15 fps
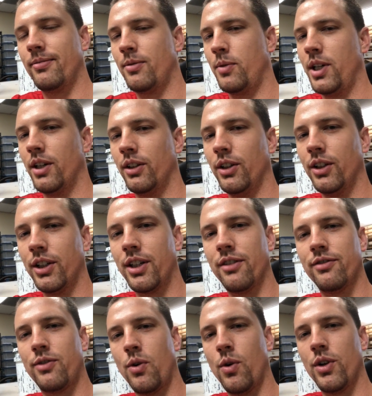we are looking
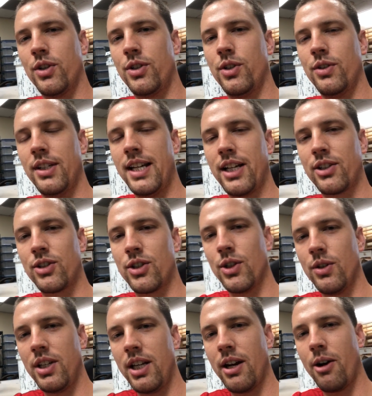forward to the next
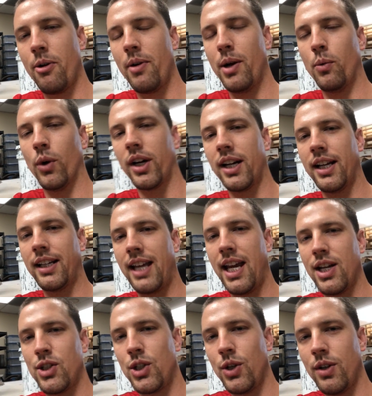studio and working at
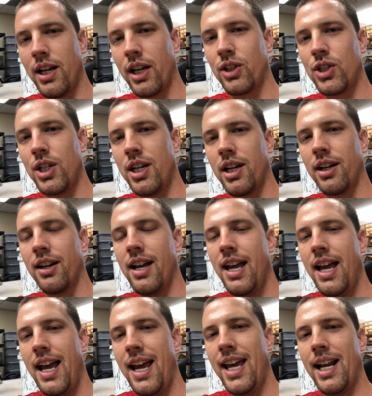KSU next year,
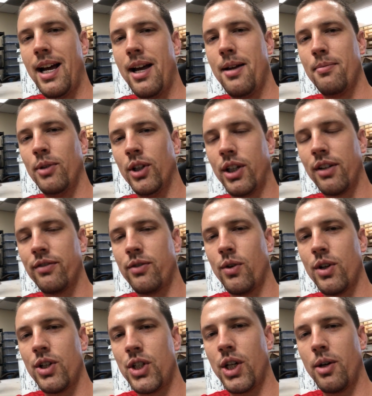and I am looking
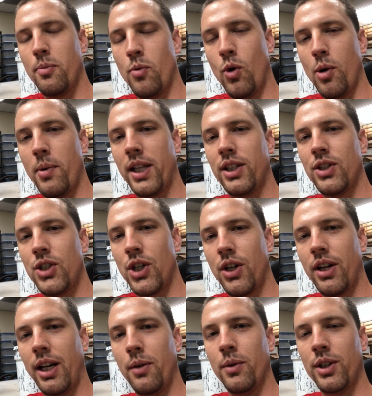forward to sharing more about the
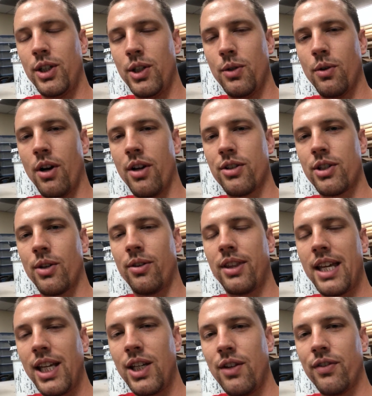journey with you all. So
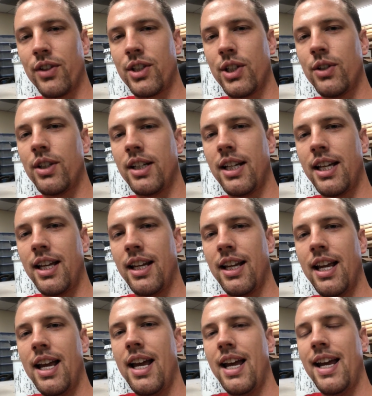thank you for tuning in,
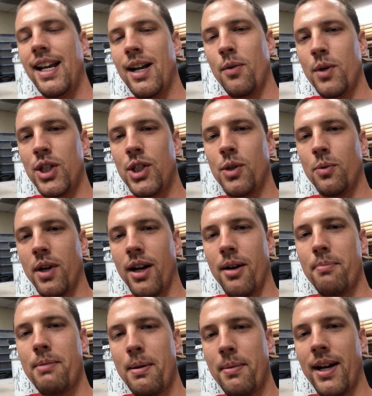and I wish you well.
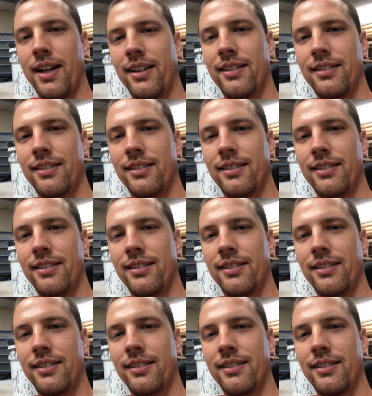Bye-bye.